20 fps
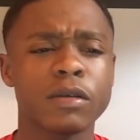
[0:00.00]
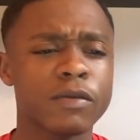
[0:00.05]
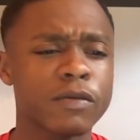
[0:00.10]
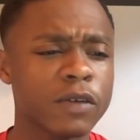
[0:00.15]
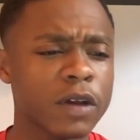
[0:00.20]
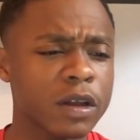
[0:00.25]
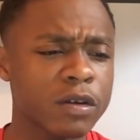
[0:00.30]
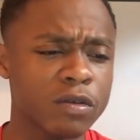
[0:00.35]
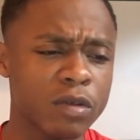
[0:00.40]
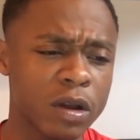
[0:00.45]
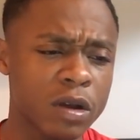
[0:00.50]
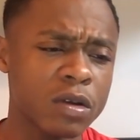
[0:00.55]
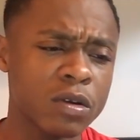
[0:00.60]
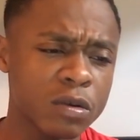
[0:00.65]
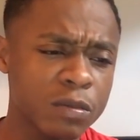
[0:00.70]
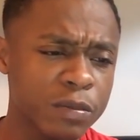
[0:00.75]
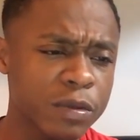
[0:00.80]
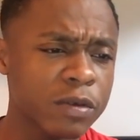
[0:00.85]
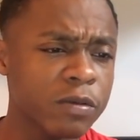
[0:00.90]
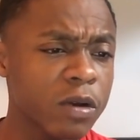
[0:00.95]
second final? I
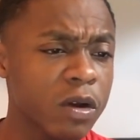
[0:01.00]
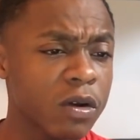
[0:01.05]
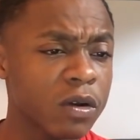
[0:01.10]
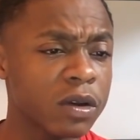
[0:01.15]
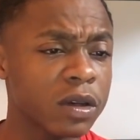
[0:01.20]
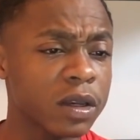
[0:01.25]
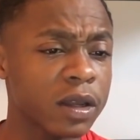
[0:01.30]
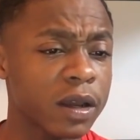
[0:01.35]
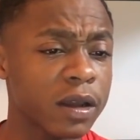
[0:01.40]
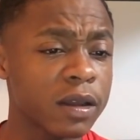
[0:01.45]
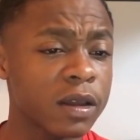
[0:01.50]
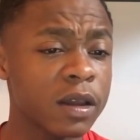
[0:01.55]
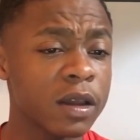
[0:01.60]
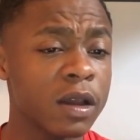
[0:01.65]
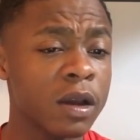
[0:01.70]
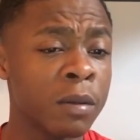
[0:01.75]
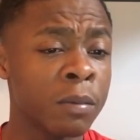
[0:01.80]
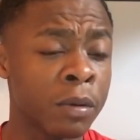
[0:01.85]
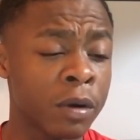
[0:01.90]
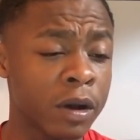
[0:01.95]
could be wrong on that.
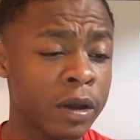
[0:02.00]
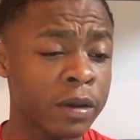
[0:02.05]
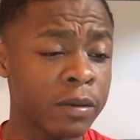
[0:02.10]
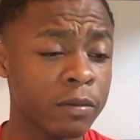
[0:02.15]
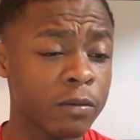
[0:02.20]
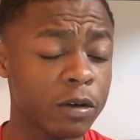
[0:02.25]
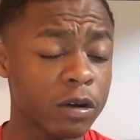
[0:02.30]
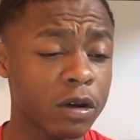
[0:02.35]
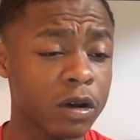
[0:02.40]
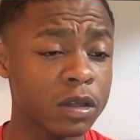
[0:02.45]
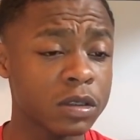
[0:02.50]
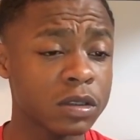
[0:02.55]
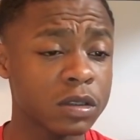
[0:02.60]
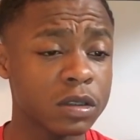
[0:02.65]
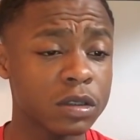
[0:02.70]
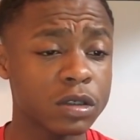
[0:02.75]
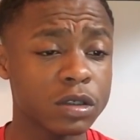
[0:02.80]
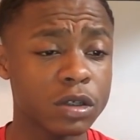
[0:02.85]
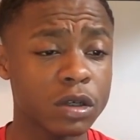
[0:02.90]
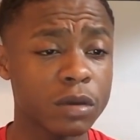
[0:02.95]
But in regards
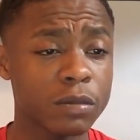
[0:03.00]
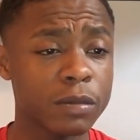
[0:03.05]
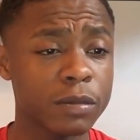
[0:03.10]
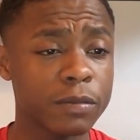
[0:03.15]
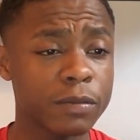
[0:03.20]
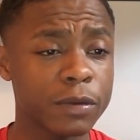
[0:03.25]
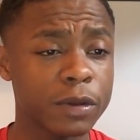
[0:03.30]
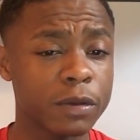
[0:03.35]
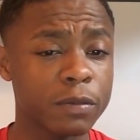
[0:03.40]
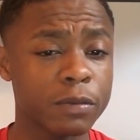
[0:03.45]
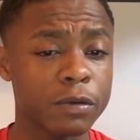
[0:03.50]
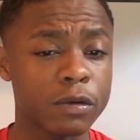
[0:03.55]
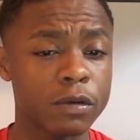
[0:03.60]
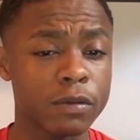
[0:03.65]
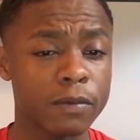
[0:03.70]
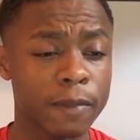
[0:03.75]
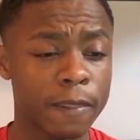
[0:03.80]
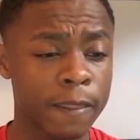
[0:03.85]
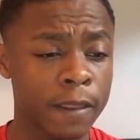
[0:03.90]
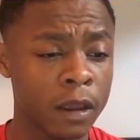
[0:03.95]
to the German
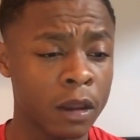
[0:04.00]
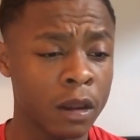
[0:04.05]
people,